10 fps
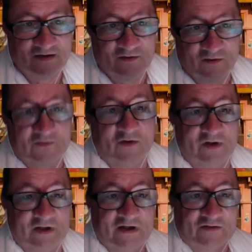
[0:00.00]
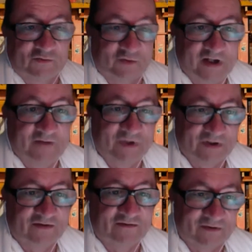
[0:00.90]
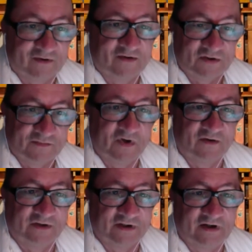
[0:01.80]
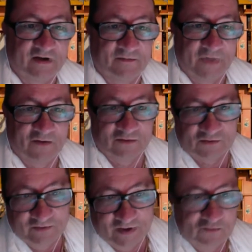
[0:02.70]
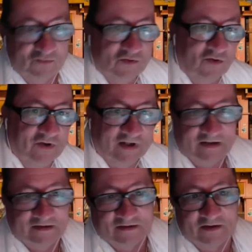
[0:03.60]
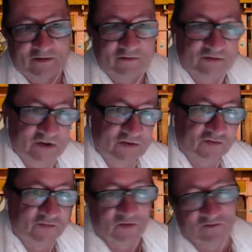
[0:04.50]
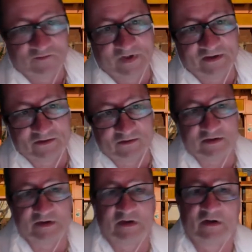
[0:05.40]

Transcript: Not only he has to keep it on his body, but also you have to tolerate the continuous movement of the.